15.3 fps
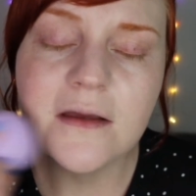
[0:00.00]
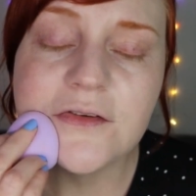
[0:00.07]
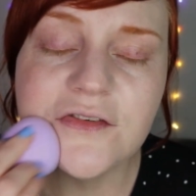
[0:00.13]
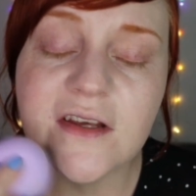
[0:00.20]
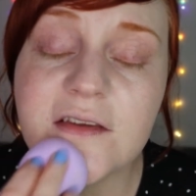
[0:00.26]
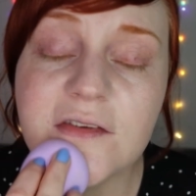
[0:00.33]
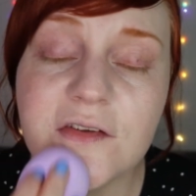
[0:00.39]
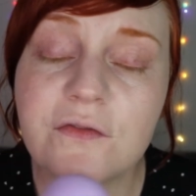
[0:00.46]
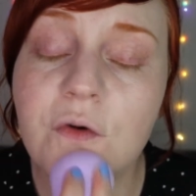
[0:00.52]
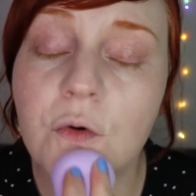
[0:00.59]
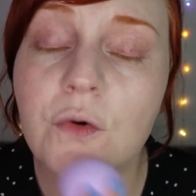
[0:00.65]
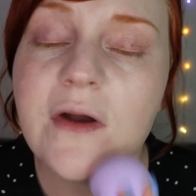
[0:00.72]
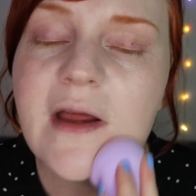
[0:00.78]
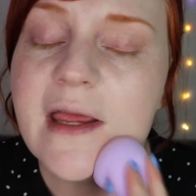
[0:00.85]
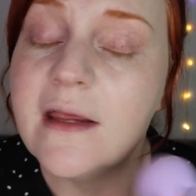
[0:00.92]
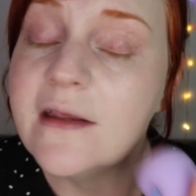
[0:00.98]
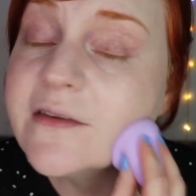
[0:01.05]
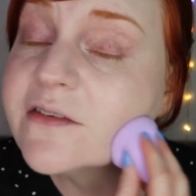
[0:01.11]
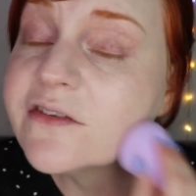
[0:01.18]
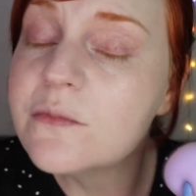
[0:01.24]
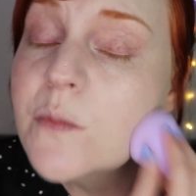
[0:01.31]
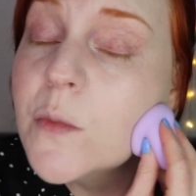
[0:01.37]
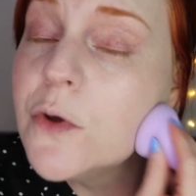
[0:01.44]
Just for a
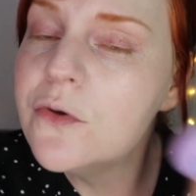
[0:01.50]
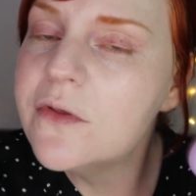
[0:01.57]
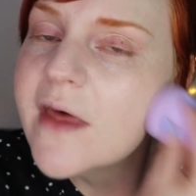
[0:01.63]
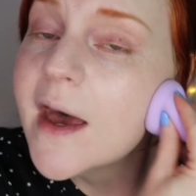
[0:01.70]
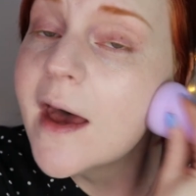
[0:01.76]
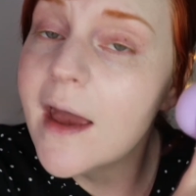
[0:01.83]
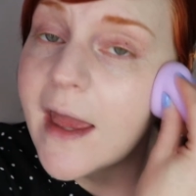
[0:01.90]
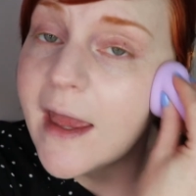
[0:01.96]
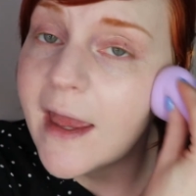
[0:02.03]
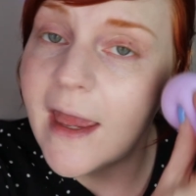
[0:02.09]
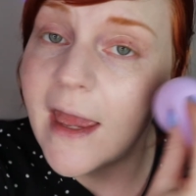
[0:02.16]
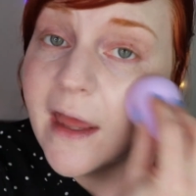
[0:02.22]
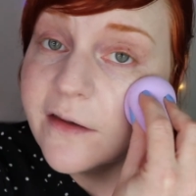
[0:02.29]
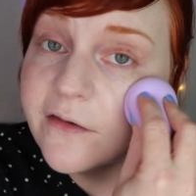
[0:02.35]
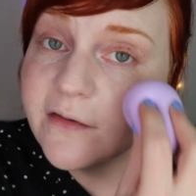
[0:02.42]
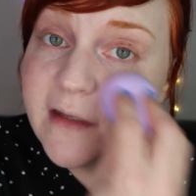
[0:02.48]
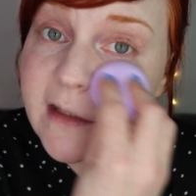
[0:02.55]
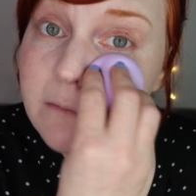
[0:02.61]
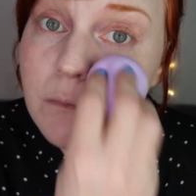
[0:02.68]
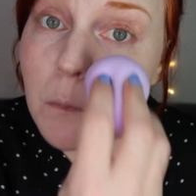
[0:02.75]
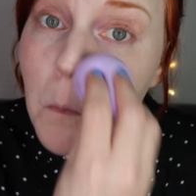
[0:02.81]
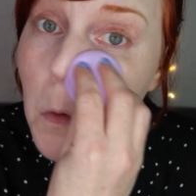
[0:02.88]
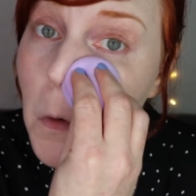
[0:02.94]
smoother and
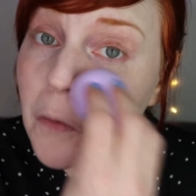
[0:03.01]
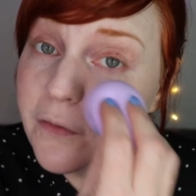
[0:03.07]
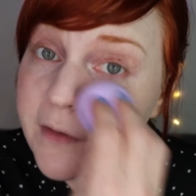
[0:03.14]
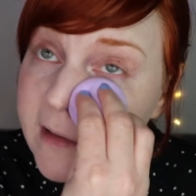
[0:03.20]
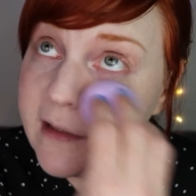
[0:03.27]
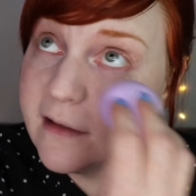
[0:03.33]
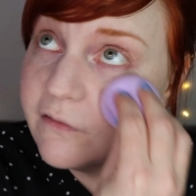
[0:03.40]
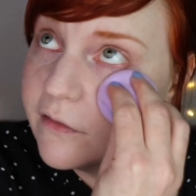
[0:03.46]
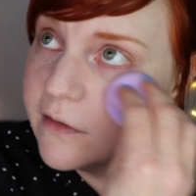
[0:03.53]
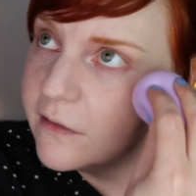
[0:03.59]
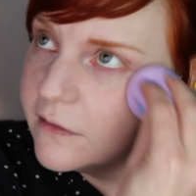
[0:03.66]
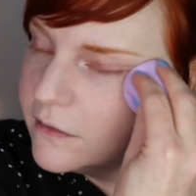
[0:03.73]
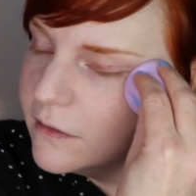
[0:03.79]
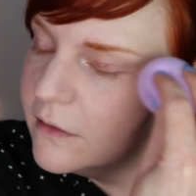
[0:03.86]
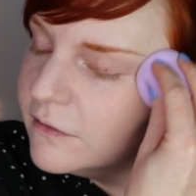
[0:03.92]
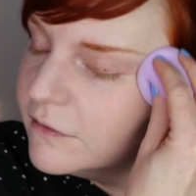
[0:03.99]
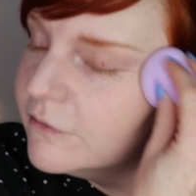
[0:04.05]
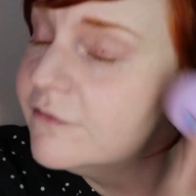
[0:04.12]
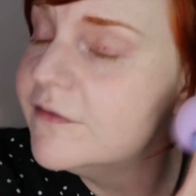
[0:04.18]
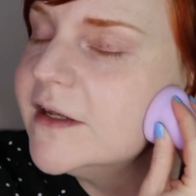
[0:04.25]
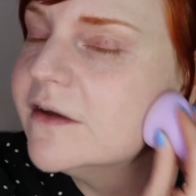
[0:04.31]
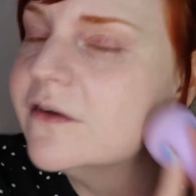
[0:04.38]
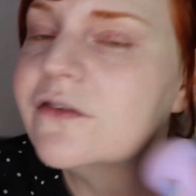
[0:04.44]
more even
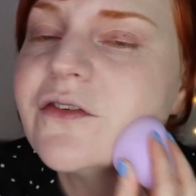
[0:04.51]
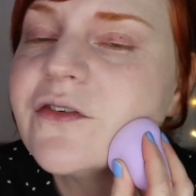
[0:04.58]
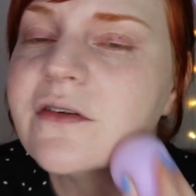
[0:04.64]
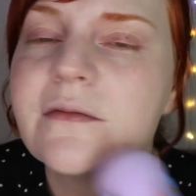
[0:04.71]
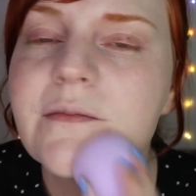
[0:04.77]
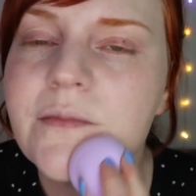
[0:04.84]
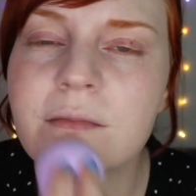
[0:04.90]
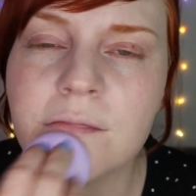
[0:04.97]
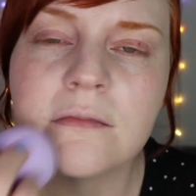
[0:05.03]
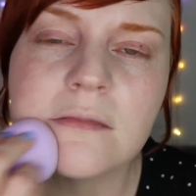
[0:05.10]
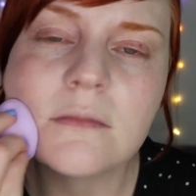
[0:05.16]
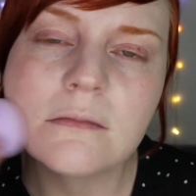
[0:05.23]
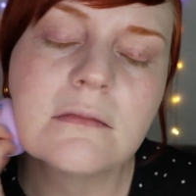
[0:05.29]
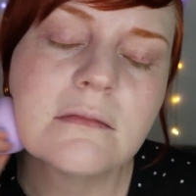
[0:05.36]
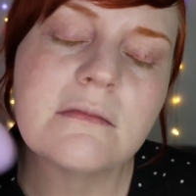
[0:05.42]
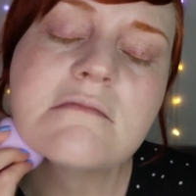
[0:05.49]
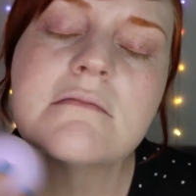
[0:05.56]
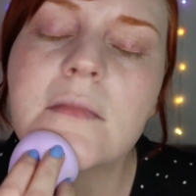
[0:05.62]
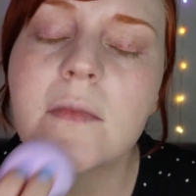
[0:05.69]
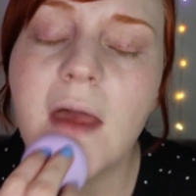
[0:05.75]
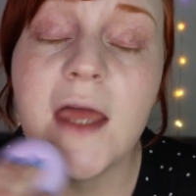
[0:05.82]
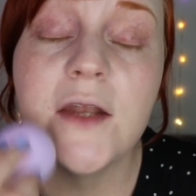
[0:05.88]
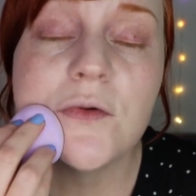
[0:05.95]
finish.
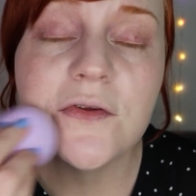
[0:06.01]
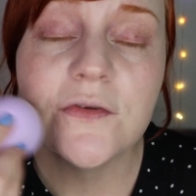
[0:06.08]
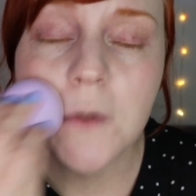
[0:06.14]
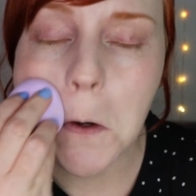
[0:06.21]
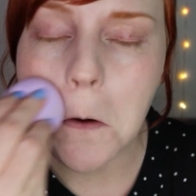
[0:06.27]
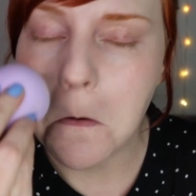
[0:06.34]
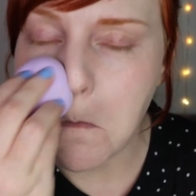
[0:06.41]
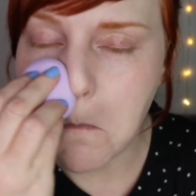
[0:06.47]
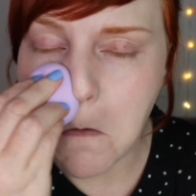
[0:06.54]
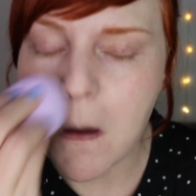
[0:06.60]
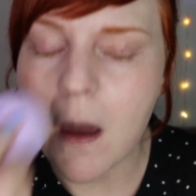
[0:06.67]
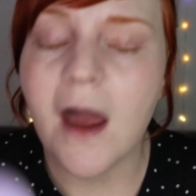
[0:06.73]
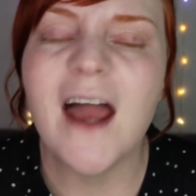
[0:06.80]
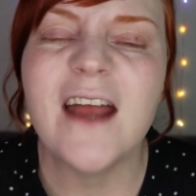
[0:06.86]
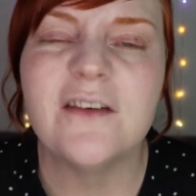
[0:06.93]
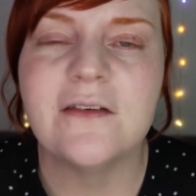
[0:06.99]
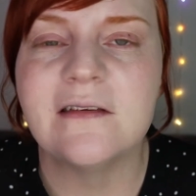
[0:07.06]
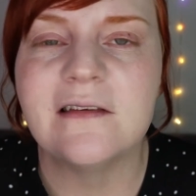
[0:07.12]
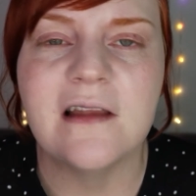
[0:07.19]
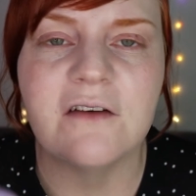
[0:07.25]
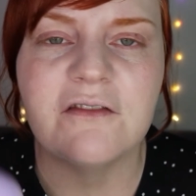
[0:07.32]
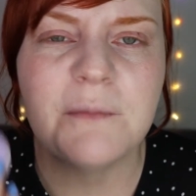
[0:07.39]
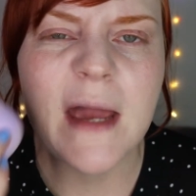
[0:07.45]
And also, I just
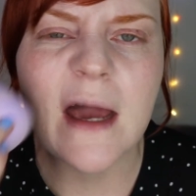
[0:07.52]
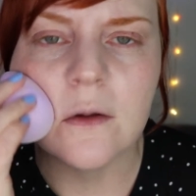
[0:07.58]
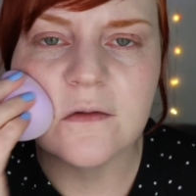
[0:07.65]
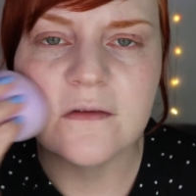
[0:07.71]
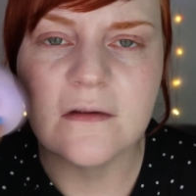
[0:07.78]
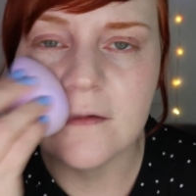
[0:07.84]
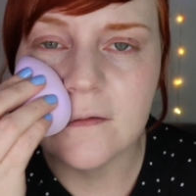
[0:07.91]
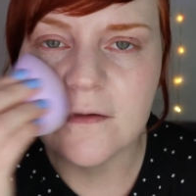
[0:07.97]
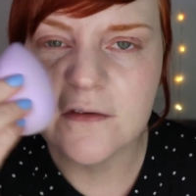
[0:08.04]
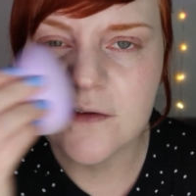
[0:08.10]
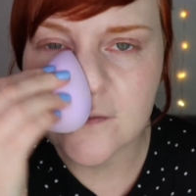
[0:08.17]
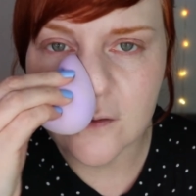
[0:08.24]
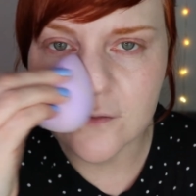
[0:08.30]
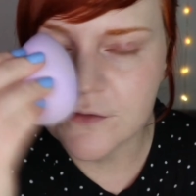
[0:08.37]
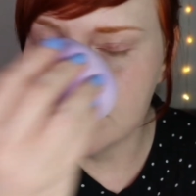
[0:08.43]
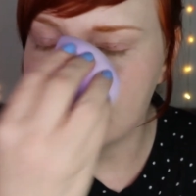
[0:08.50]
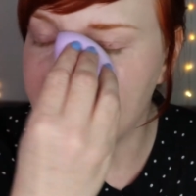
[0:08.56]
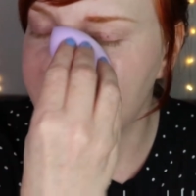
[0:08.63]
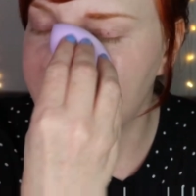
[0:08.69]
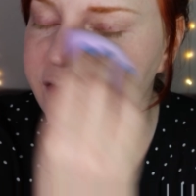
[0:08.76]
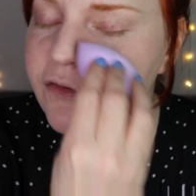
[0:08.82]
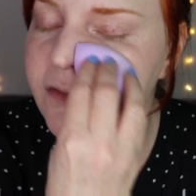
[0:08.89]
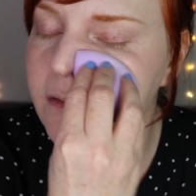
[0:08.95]
love pouncing the soft
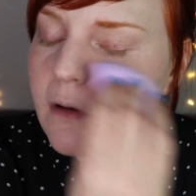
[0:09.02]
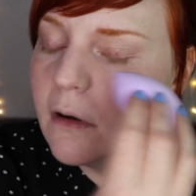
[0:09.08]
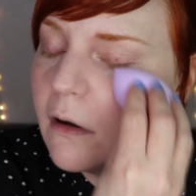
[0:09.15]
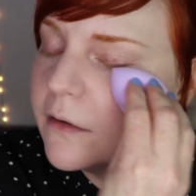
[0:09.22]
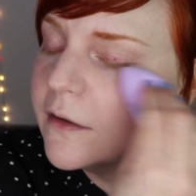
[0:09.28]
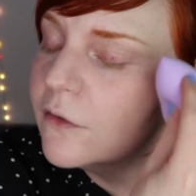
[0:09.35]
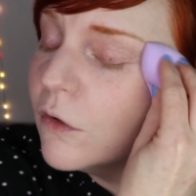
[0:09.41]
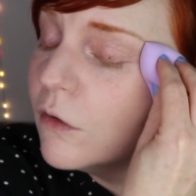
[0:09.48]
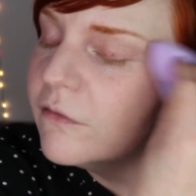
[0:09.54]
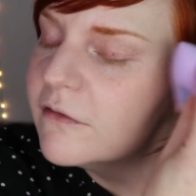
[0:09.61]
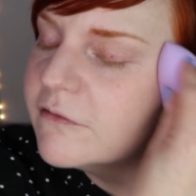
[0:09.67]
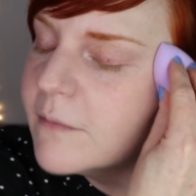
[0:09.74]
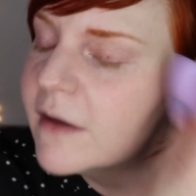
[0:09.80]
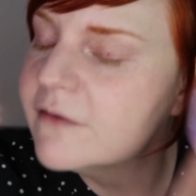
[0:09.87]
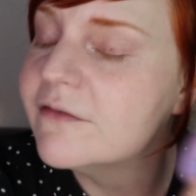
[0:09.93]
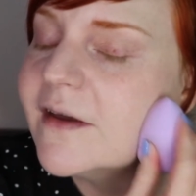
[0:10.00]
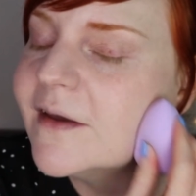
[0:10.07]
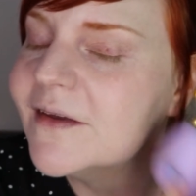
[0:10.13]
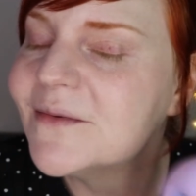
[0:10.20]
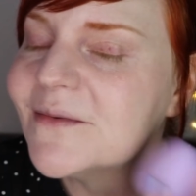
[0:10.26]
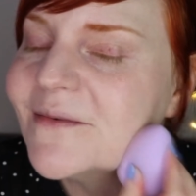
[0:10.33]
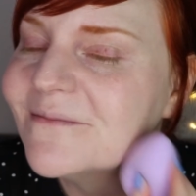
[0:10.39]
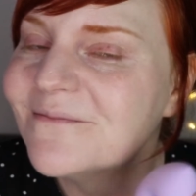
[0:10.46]
sponge on and off of my face.